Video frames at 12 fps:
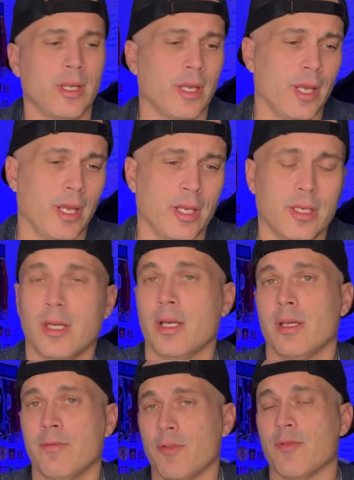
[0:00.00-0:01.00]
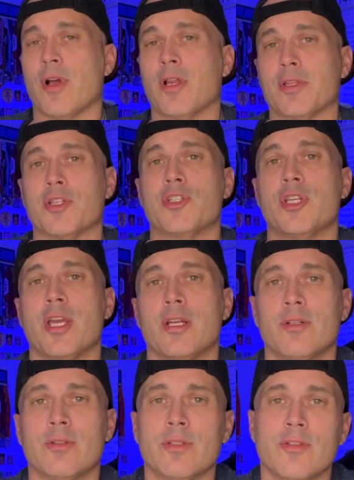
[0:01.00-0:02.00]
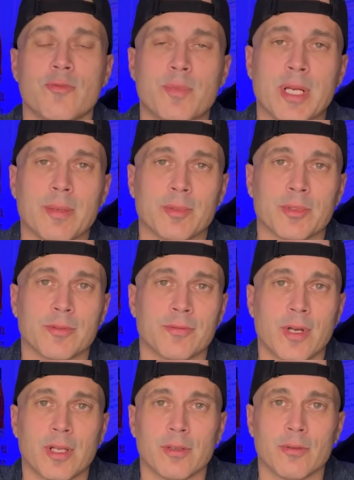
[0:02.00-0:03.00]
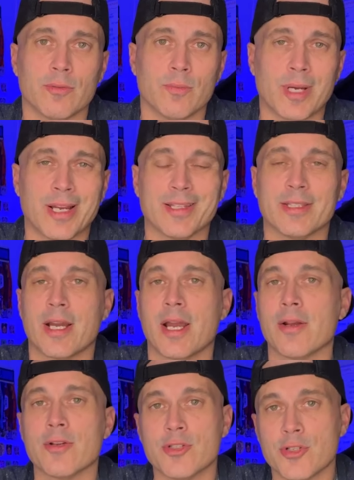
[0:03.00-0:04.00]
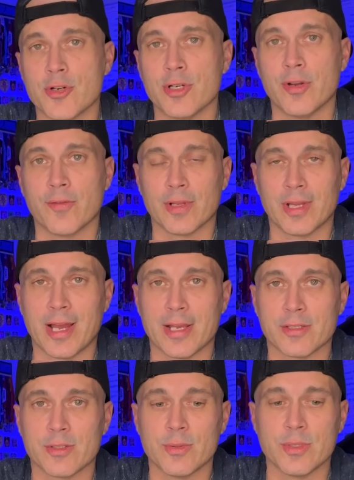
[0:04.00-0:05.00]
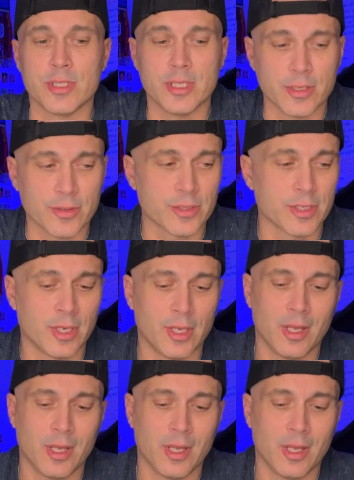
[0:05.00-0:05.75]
And if you're following this channel, you've been able to follow my entire journey over the last 2 years.